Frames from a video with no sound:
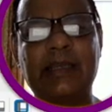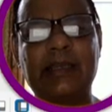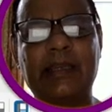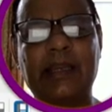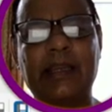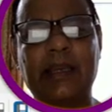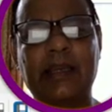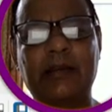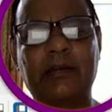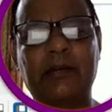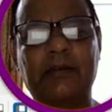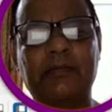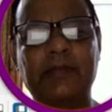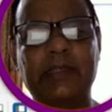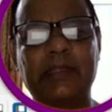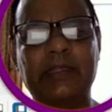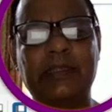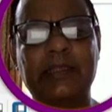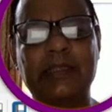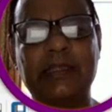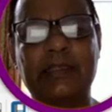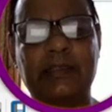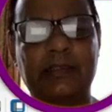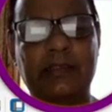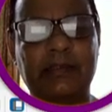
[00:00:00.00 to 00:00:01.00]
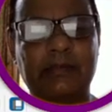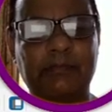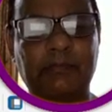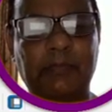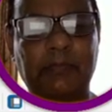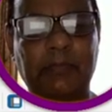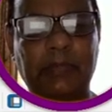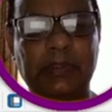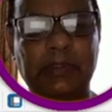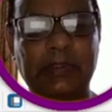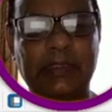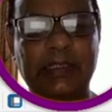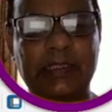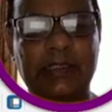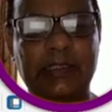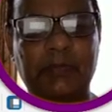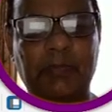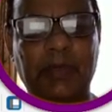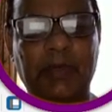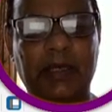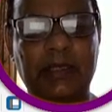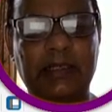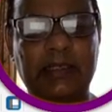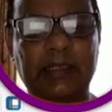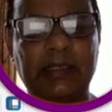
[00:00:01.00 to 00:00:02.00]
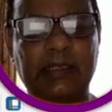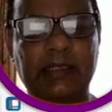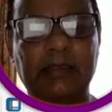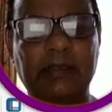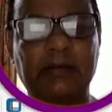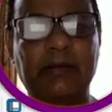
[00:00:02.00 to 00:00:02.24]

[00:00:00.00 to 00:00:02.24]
care of in this part.